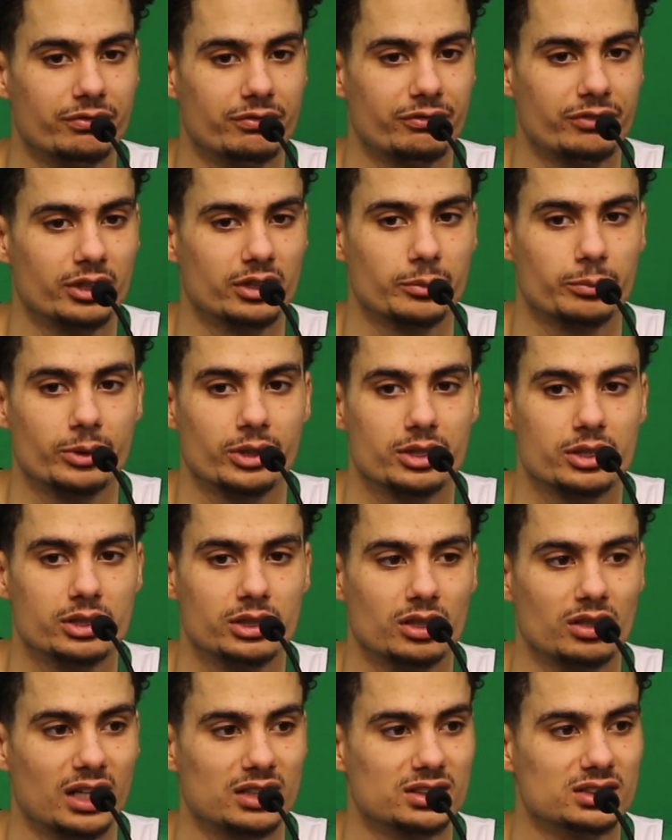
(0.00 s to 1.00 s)
feeling pretty
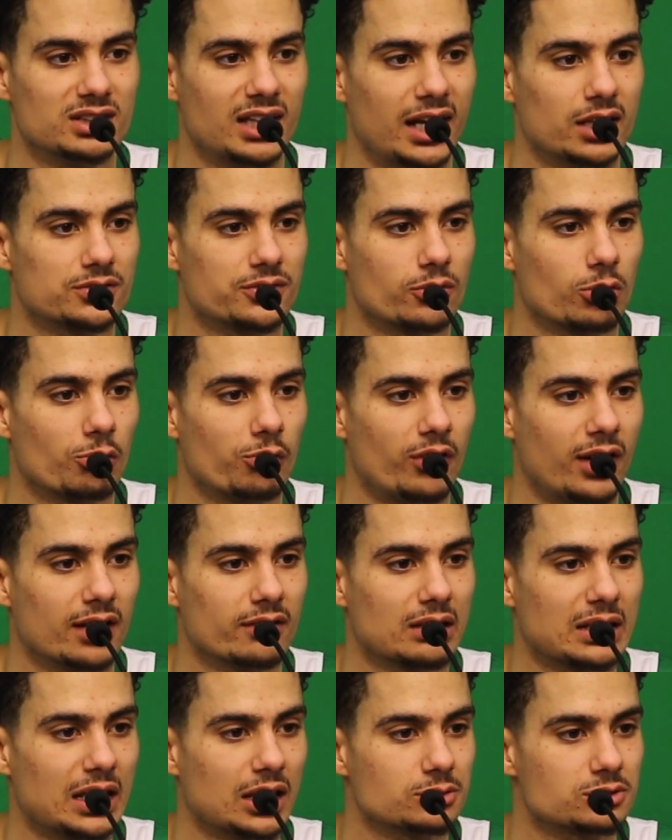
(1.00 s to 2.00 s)
good, like, these last 4 or 5
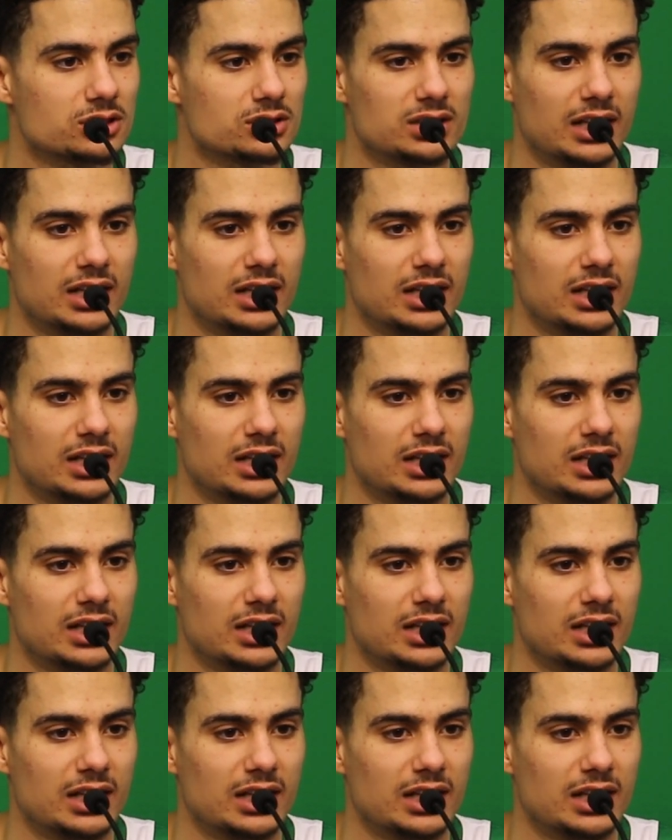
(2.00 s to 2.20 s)
games.